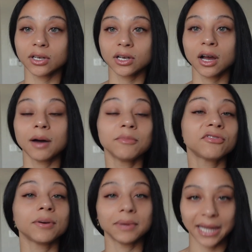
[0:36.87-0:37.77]
come
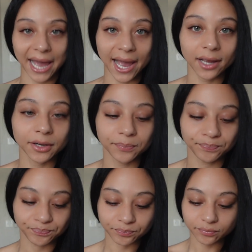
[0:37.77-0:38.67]
from lack,
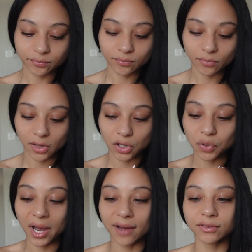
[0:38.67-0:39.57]

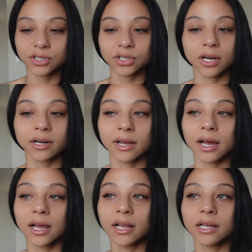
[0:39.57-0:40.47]
you have to start
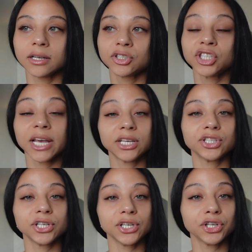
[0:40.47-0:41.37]

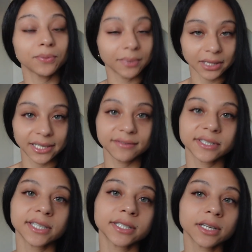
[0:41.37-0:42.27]
changing your belief
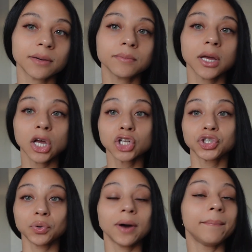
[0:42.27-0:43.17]
system
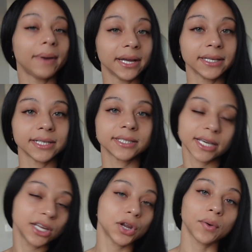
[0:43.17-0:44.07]
to abundance
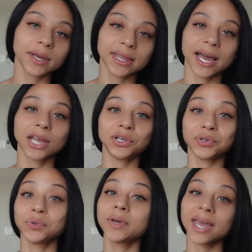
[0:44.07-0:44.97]
and knowing that
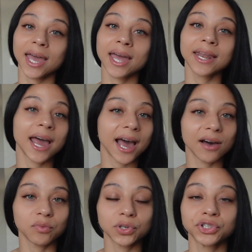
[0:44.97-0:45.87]
you can
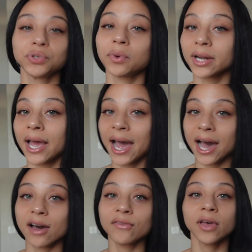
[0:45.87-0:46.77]
have what you want to
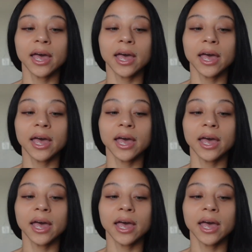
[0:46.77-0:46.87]
have